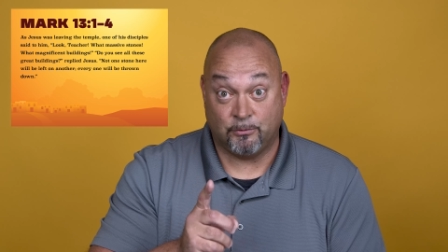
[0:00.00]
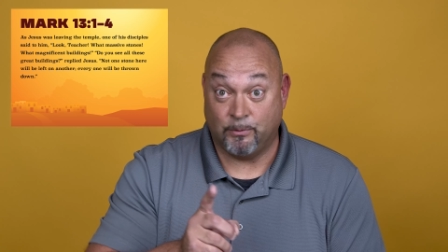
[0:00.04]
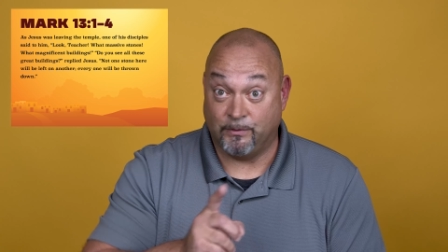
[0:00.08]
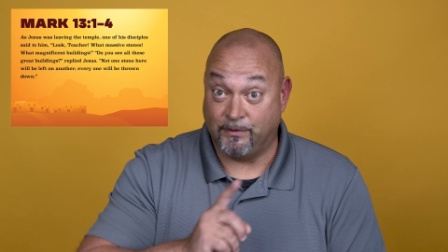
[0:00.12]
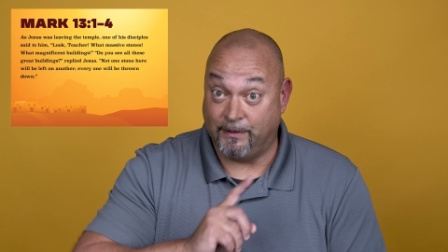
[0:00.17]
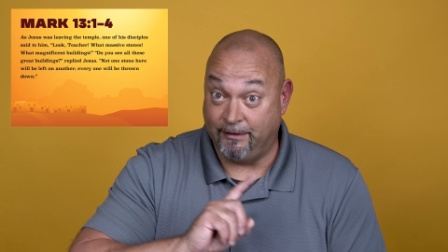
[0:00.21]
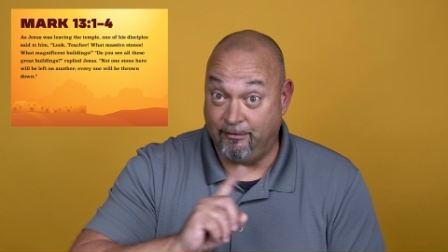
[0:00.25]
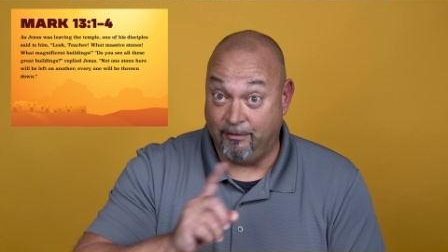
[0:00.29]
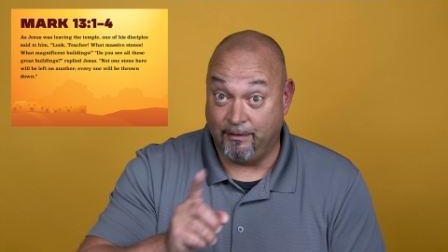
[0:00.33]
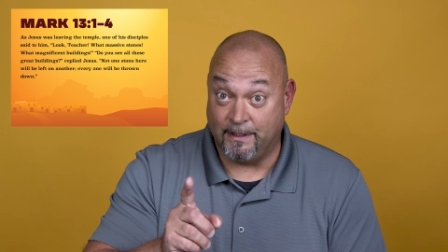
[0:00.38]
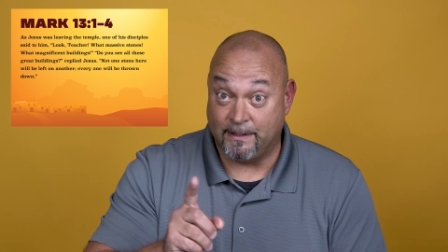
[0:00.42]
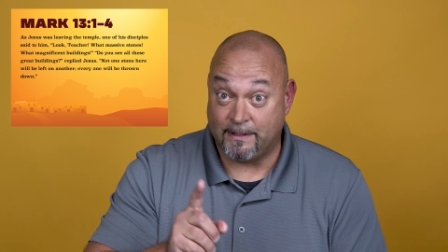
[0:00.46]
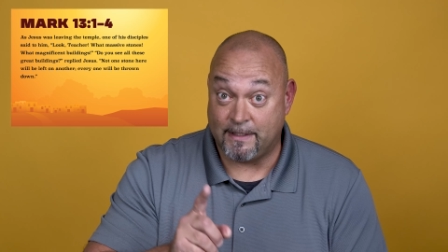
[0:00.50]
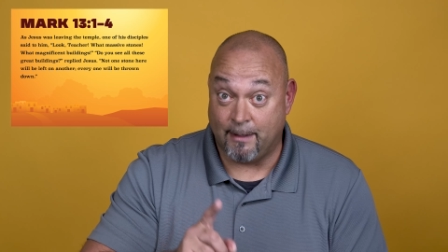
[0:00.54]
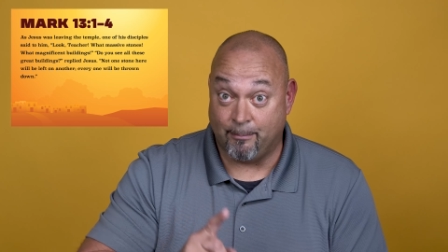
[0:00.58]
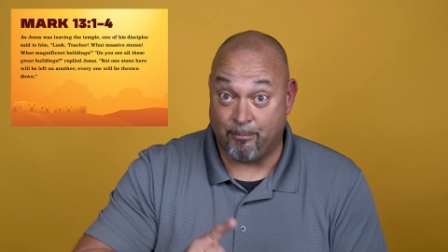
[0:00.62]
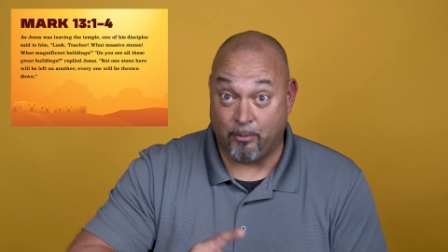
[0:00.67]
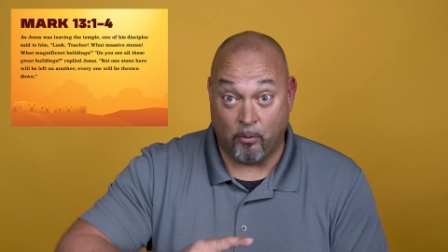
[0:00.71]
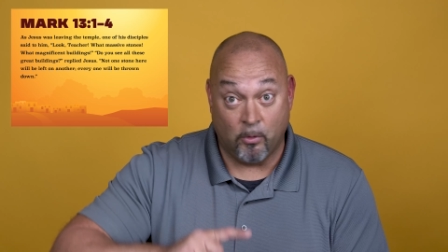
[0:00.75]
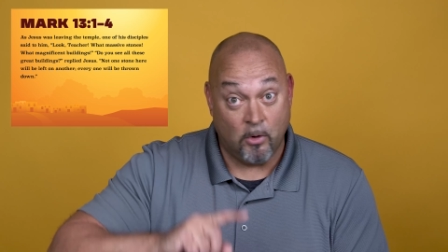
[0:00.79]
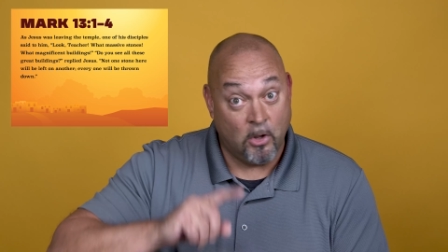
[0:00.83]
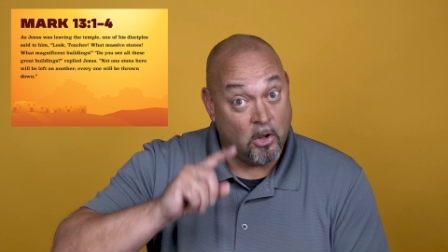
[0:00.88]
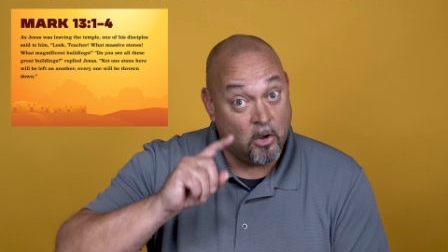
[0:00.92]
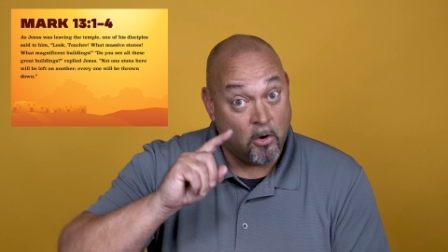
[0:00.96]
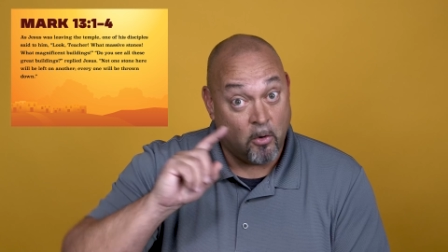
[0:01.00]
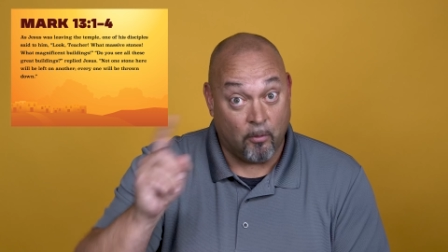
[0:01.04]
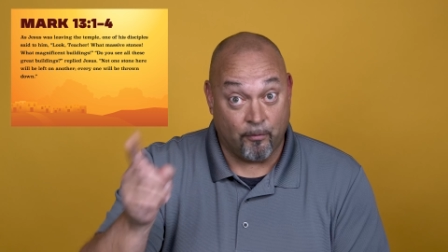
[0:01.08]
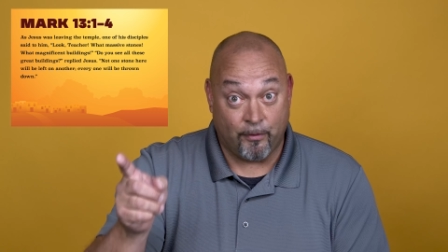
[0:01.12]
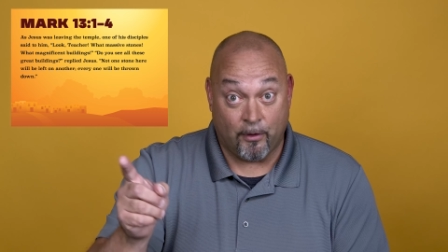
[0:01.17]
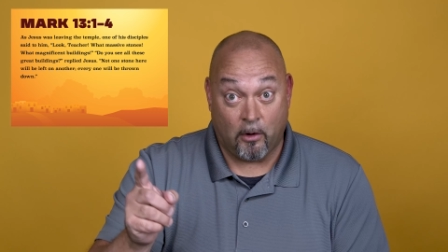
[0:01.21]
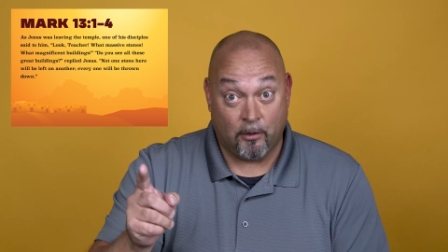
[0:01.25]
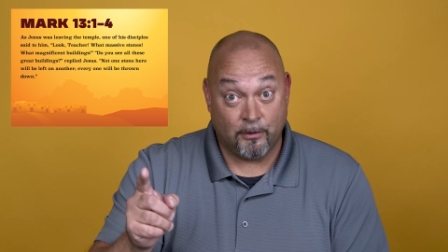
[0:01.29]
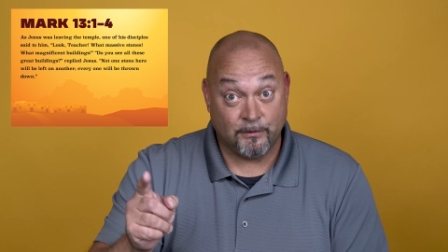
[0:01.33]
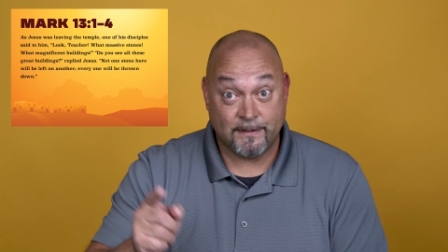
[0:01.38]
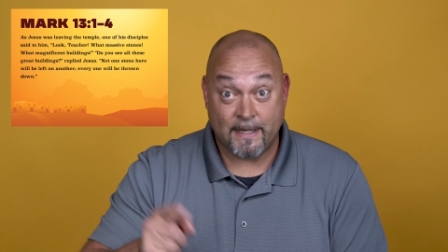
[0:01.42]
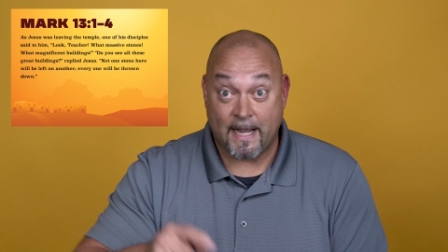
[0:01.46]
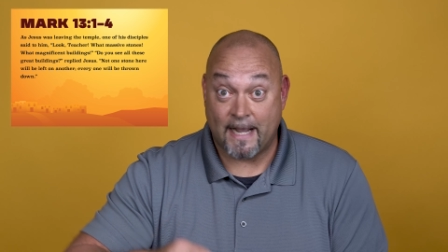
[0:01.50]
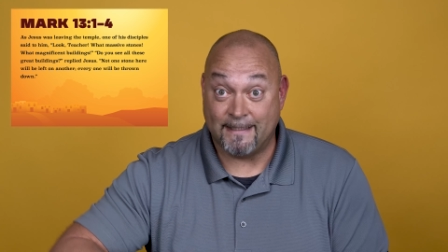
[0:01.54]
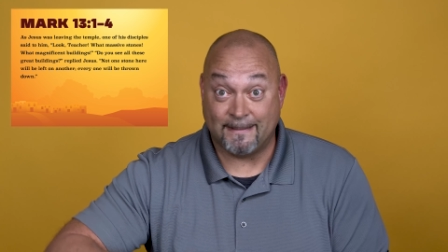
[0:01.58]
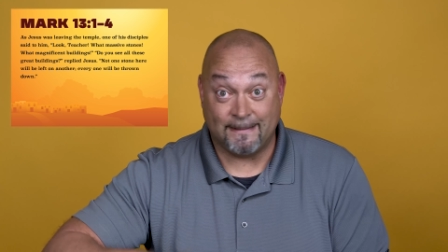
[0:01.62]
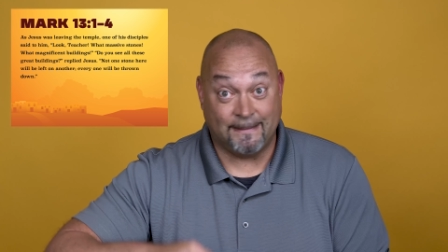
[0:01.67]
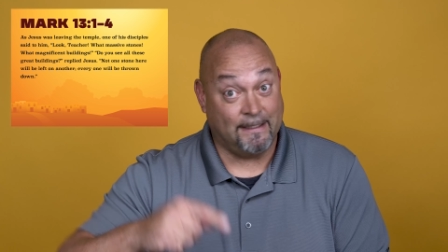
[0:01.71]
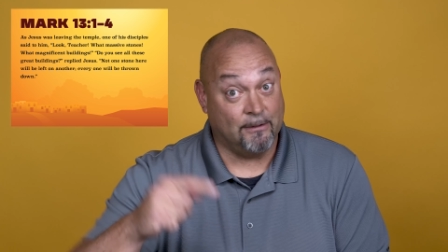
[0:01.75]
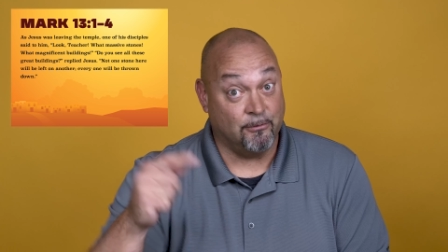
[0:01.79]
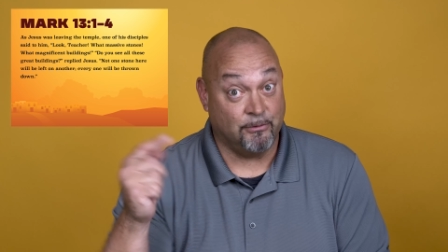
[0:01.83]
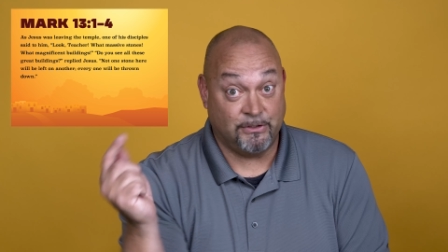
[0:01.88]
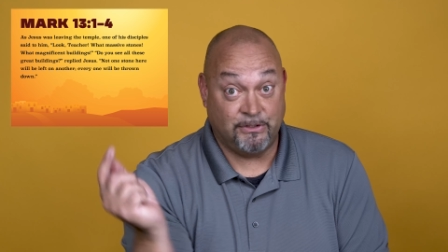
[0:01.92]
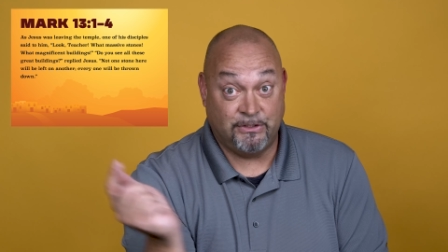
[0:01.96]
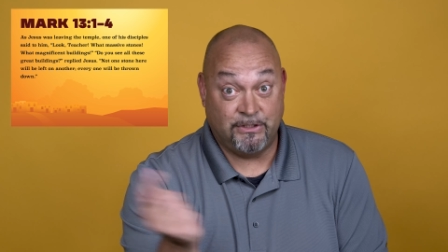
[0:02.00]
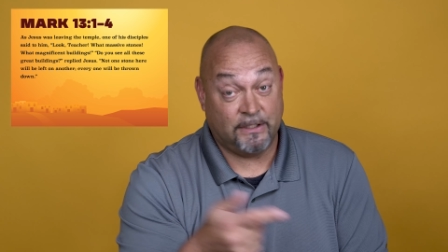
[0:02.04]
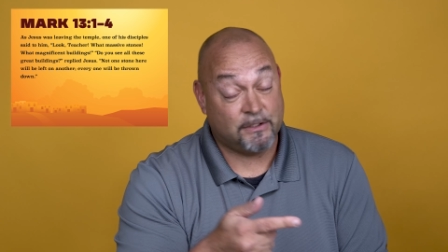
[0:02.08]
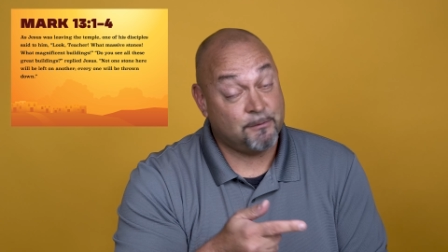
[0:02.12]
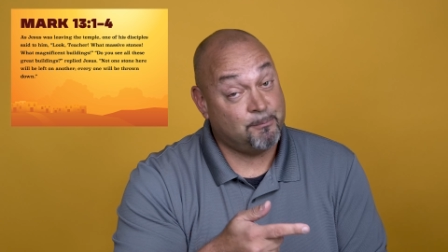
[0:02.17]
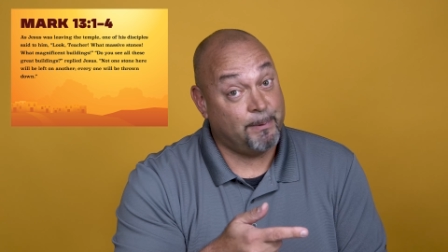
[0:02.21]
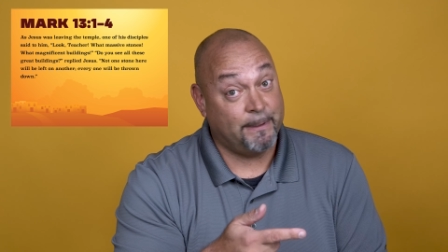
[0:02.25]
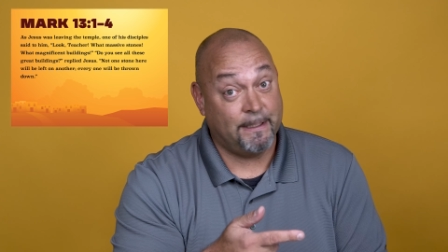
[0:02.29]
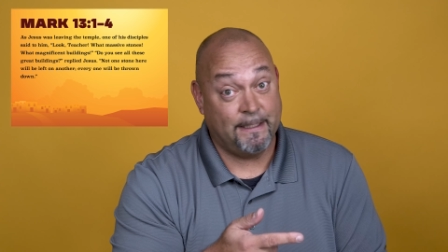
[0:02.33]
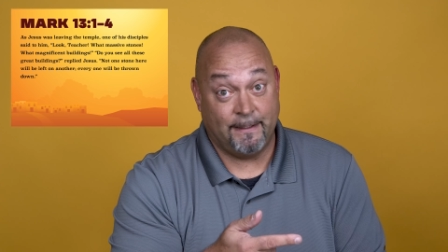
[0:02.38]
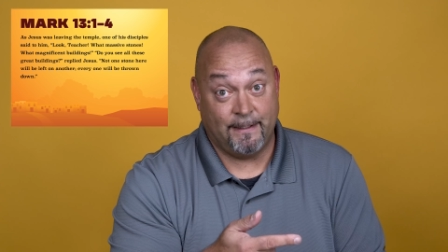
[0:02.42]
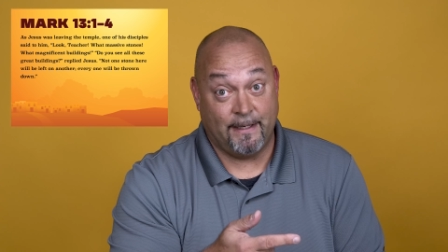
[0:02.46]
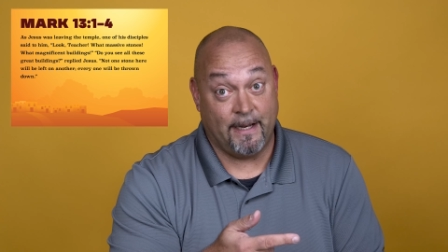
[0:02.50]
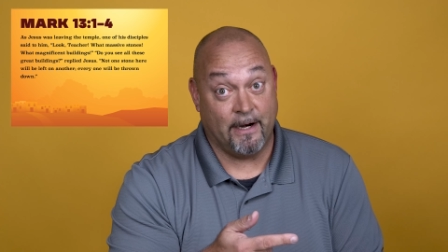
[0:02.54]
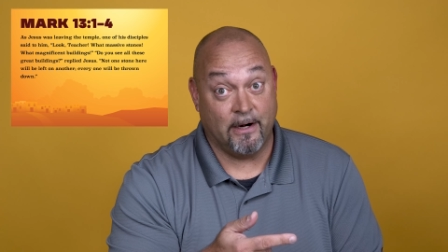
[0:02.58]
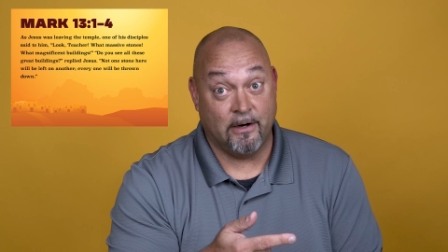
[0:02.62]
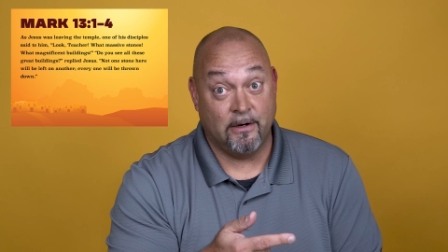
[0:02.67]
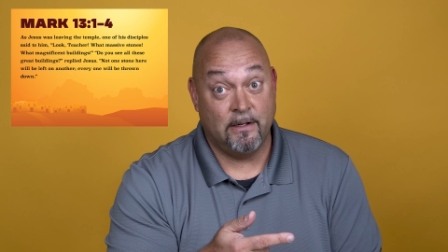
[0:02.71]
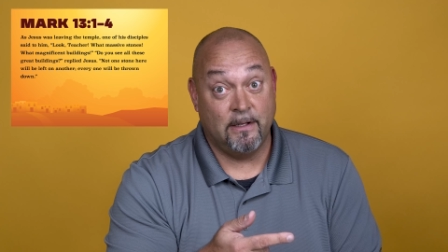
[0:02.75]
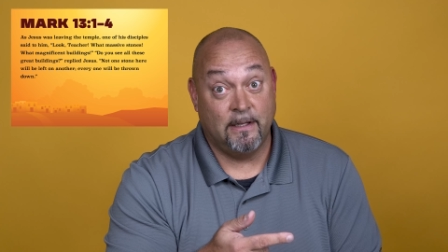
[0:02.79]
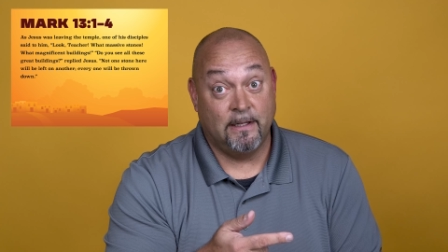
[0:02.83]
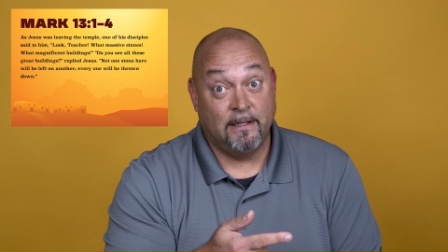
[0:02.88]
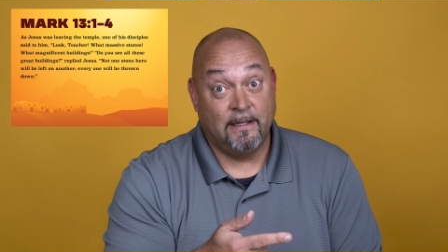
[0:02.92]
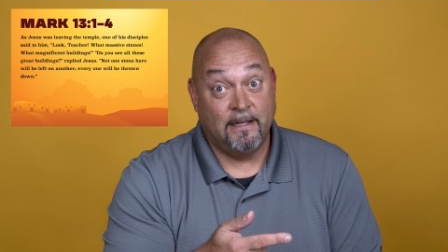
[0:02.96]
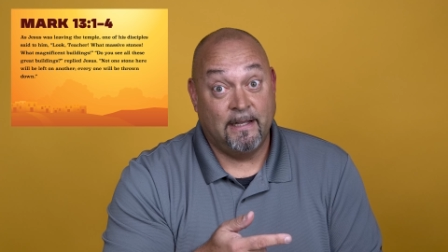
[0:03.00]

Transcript: was leaving the temple with all his guys, and he had just been in there.